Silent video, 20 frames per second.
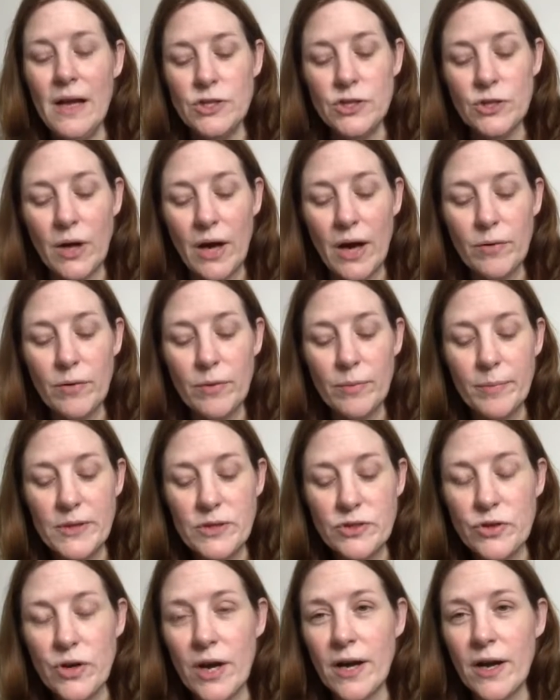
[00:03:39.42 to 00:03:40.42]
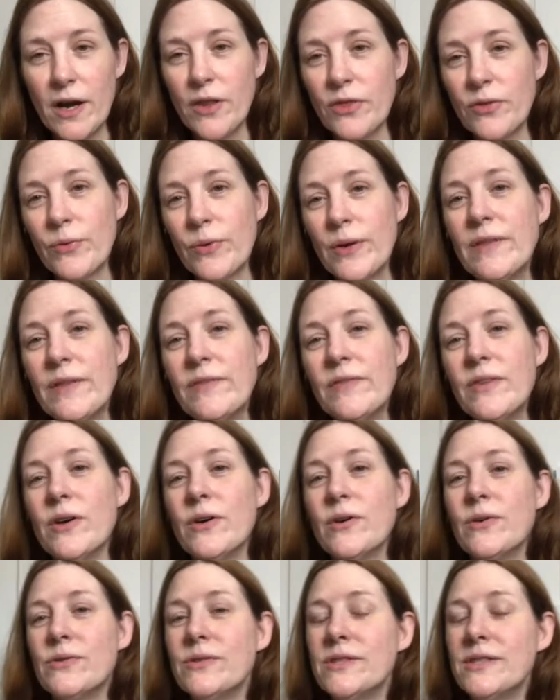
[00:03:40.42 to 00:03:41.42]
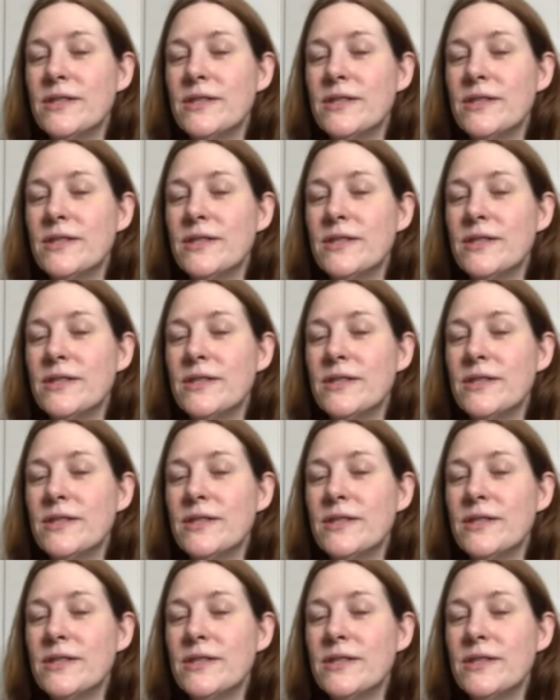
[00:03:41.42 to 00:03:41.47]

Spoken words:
So I will be trying on 3 of those